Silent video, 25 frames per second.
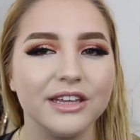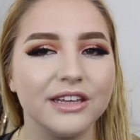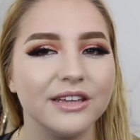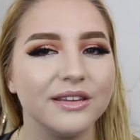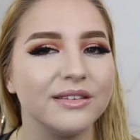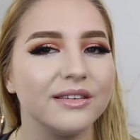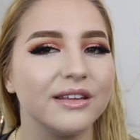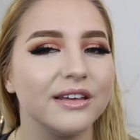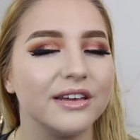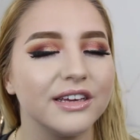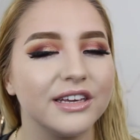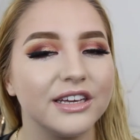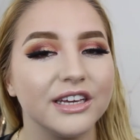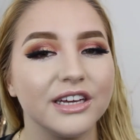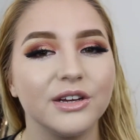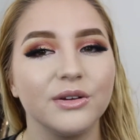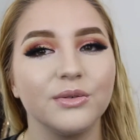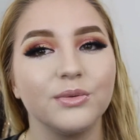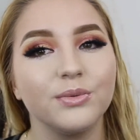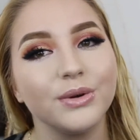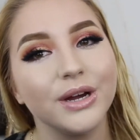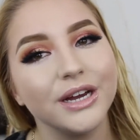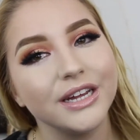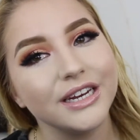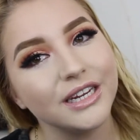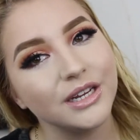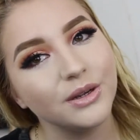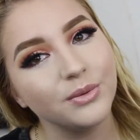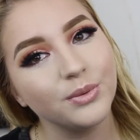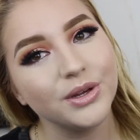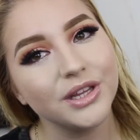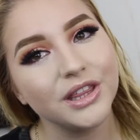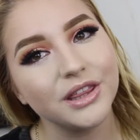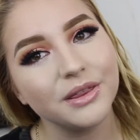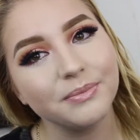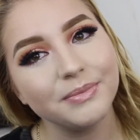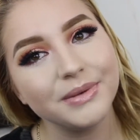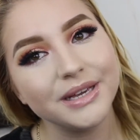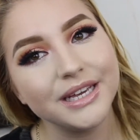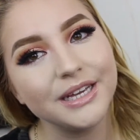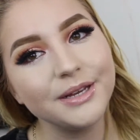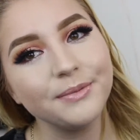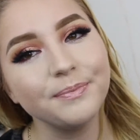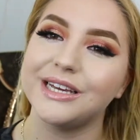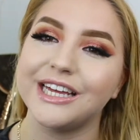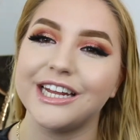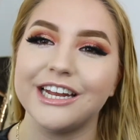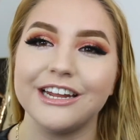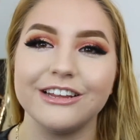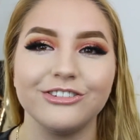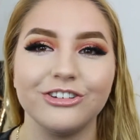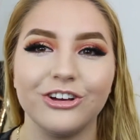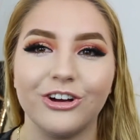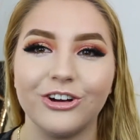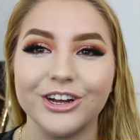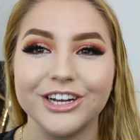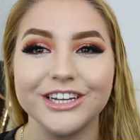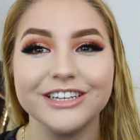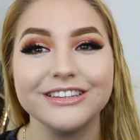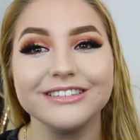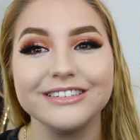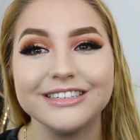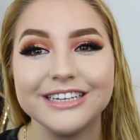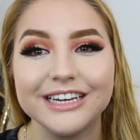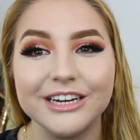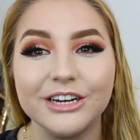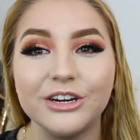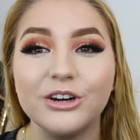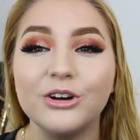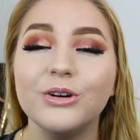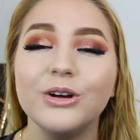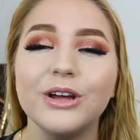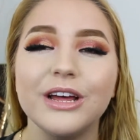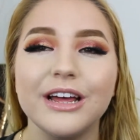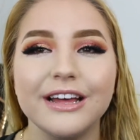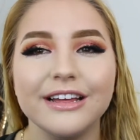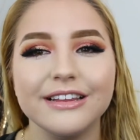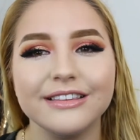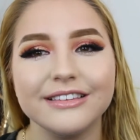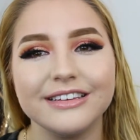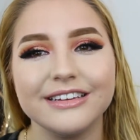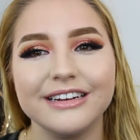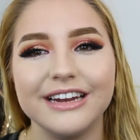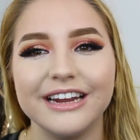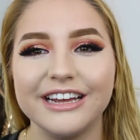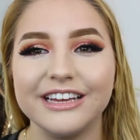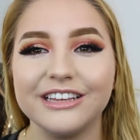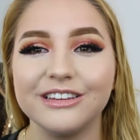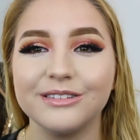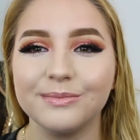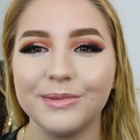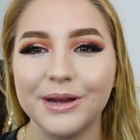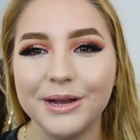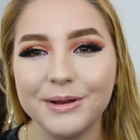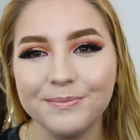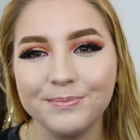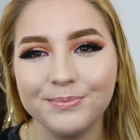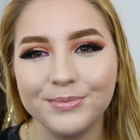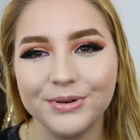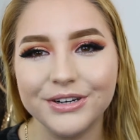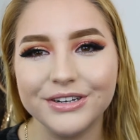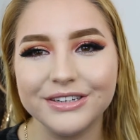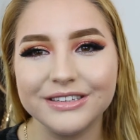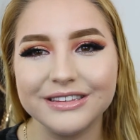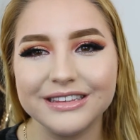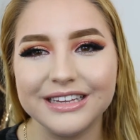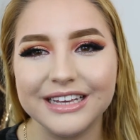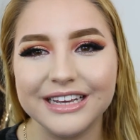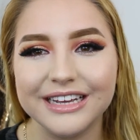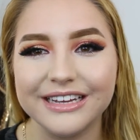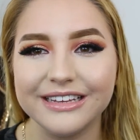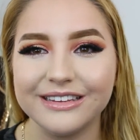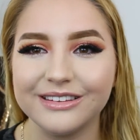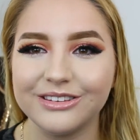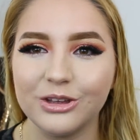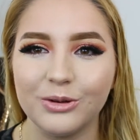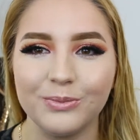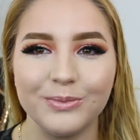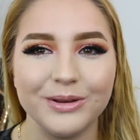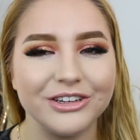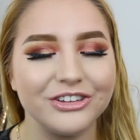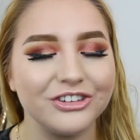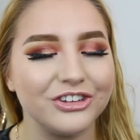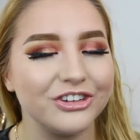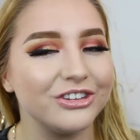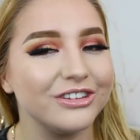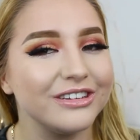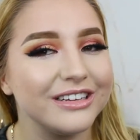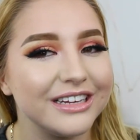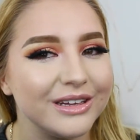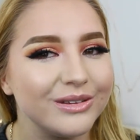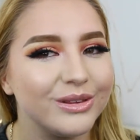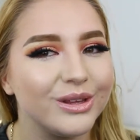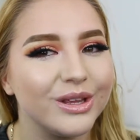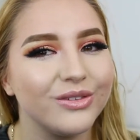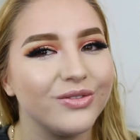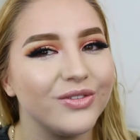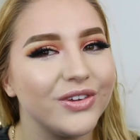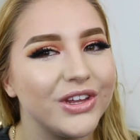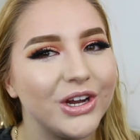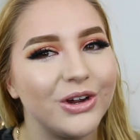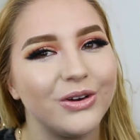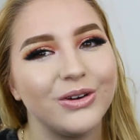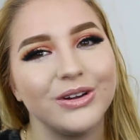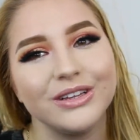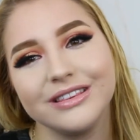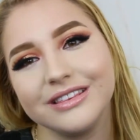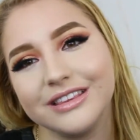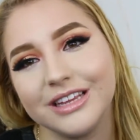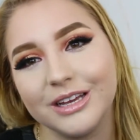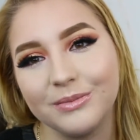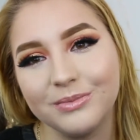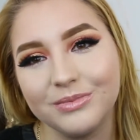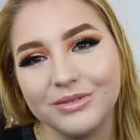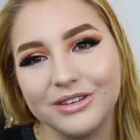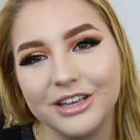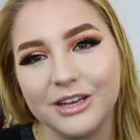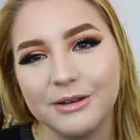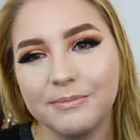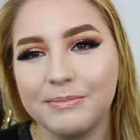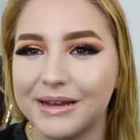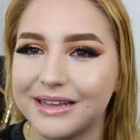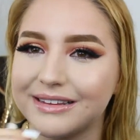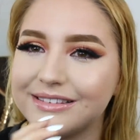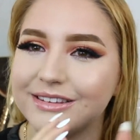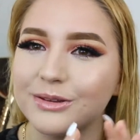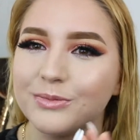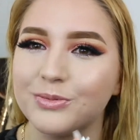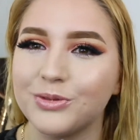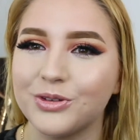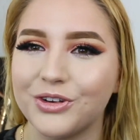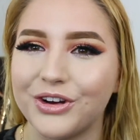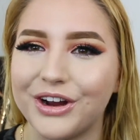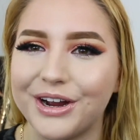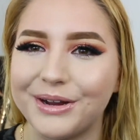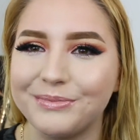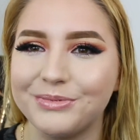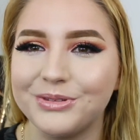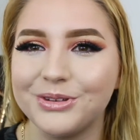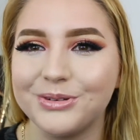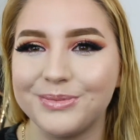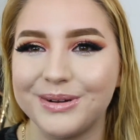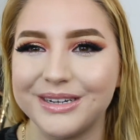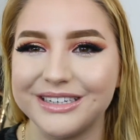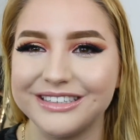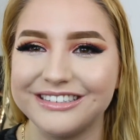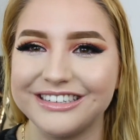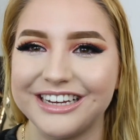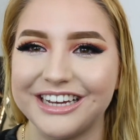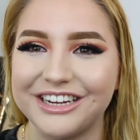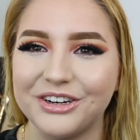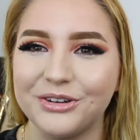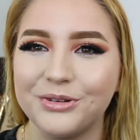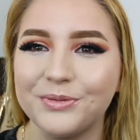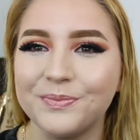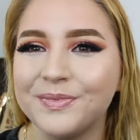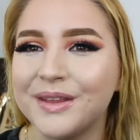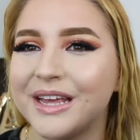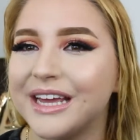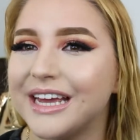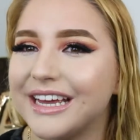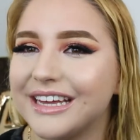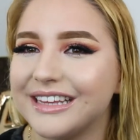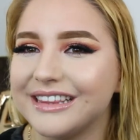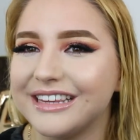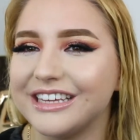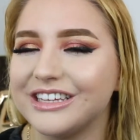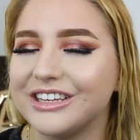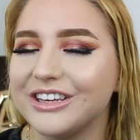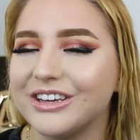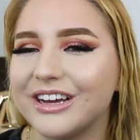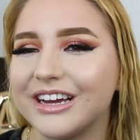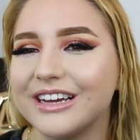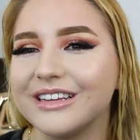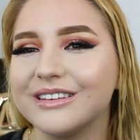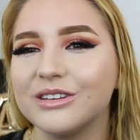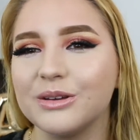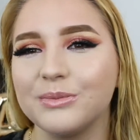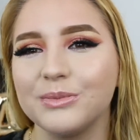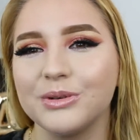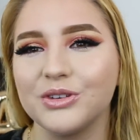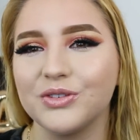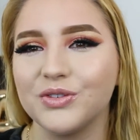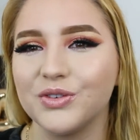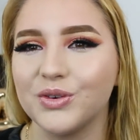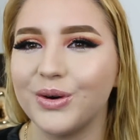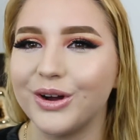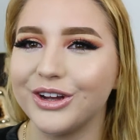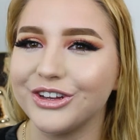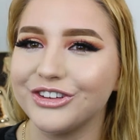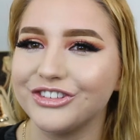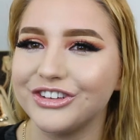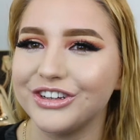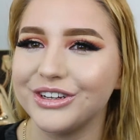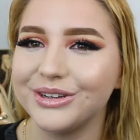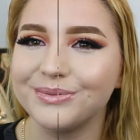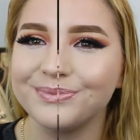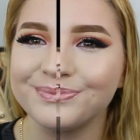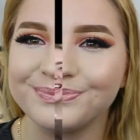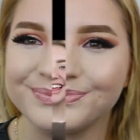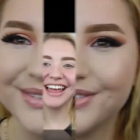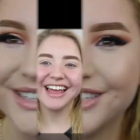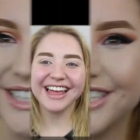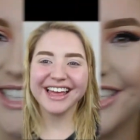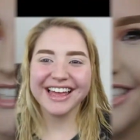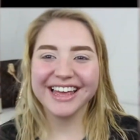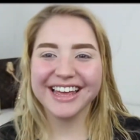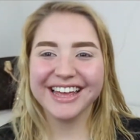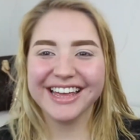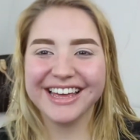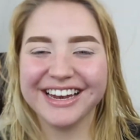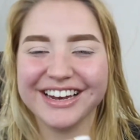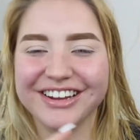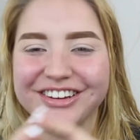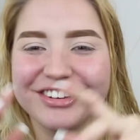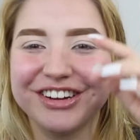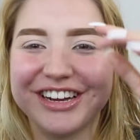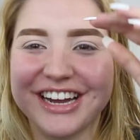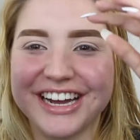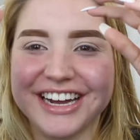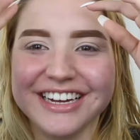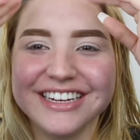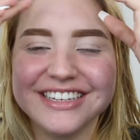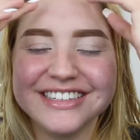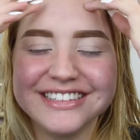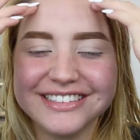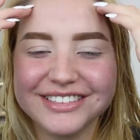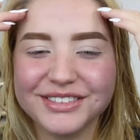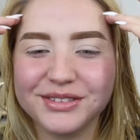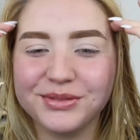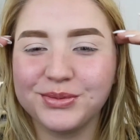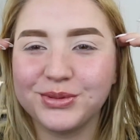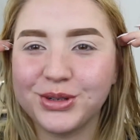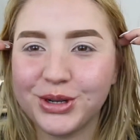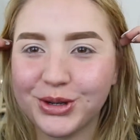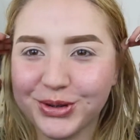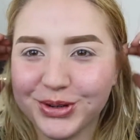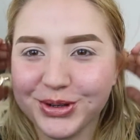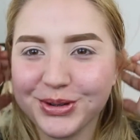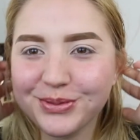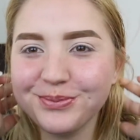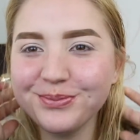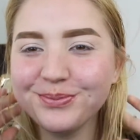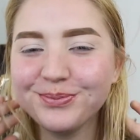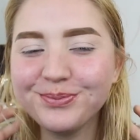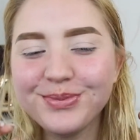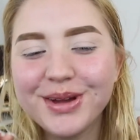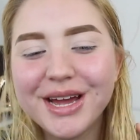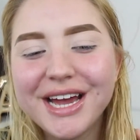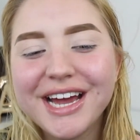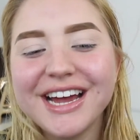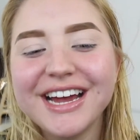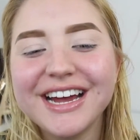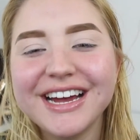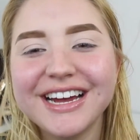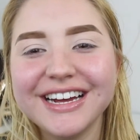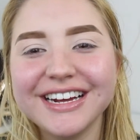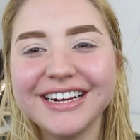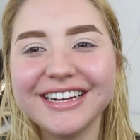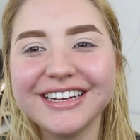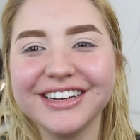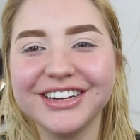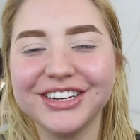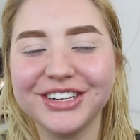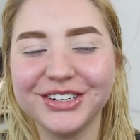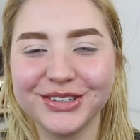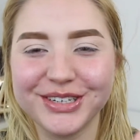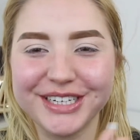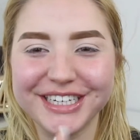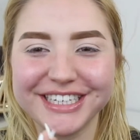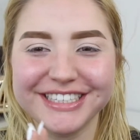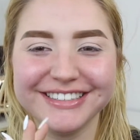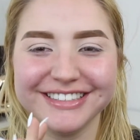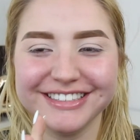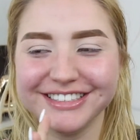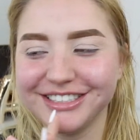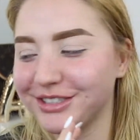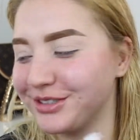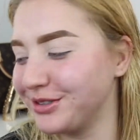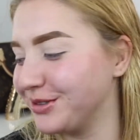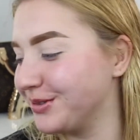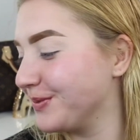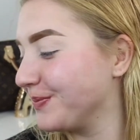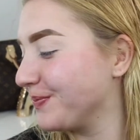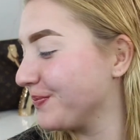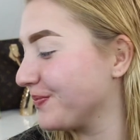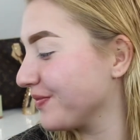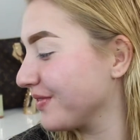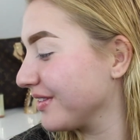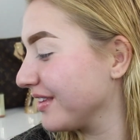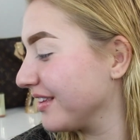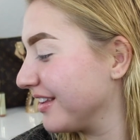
this get ready with me, and as y'all can tell, today is my birthday, so make sure to give this video a thumbs up and subscribe to my channel. Thank you guys so much for watching. Hello guys and welcome back. Okay, so